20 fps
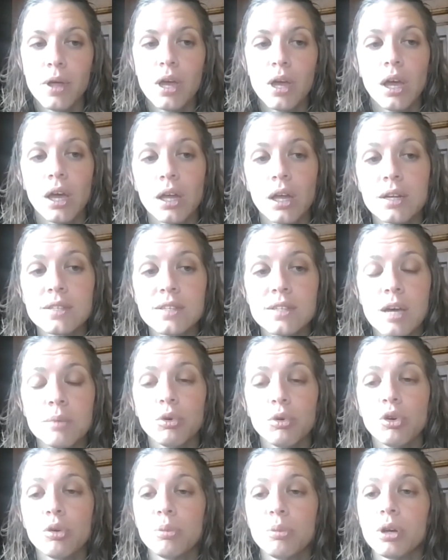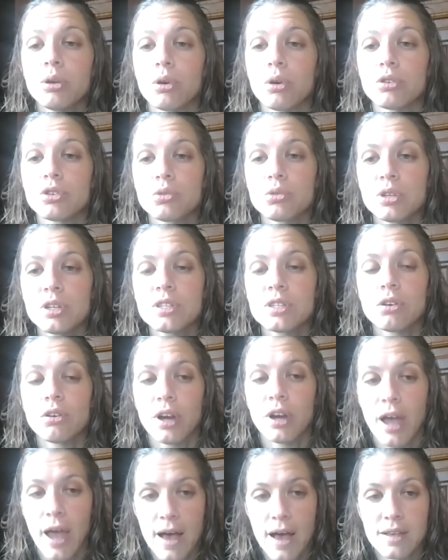An example would be groceries or
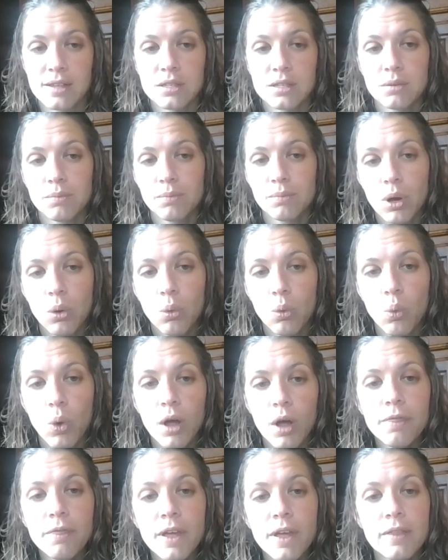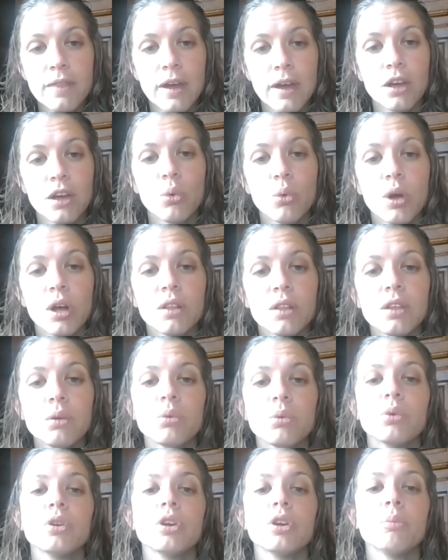gas. One thing that can quickly
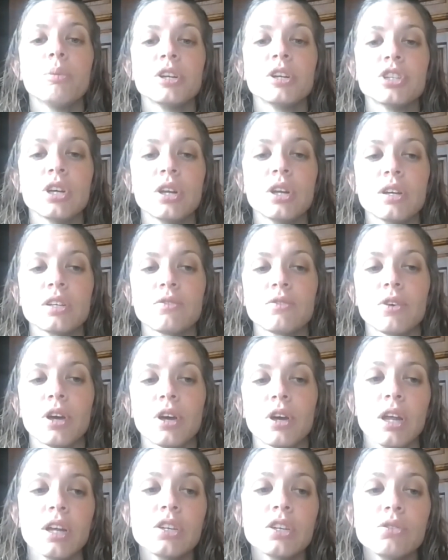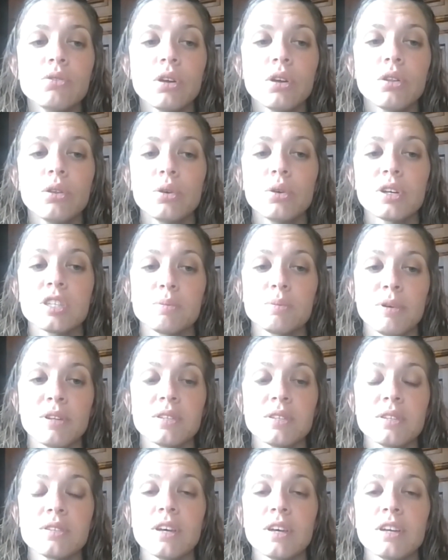ruin your budget is forgetting to include
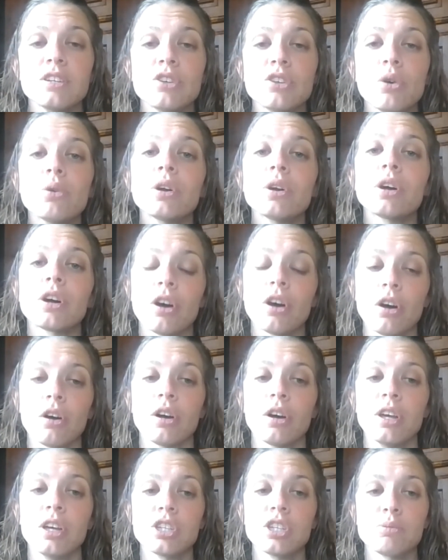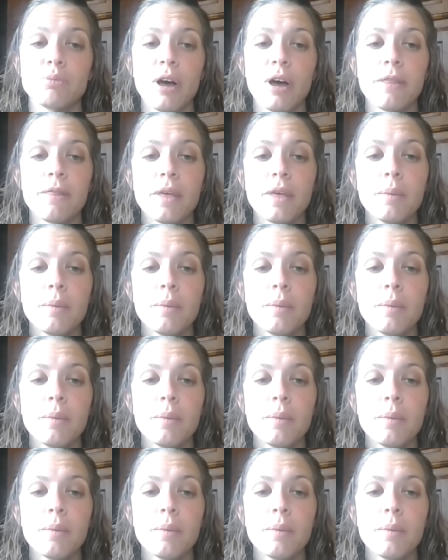expenses that don't occur each month.